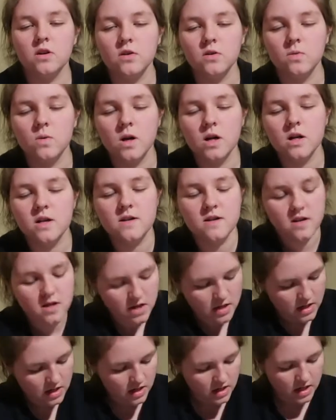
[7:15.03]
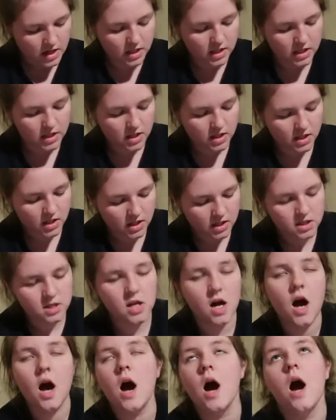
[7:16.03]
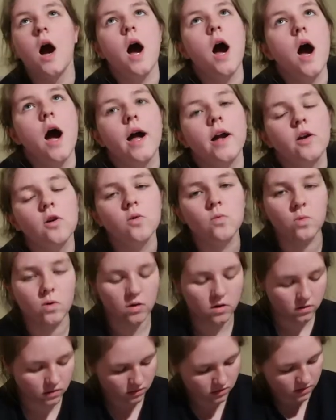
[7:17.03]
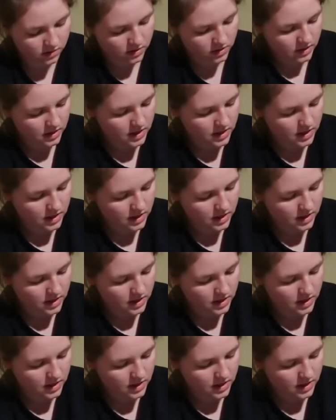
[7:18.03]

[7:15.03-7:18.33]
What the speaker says: underwear in the entire world.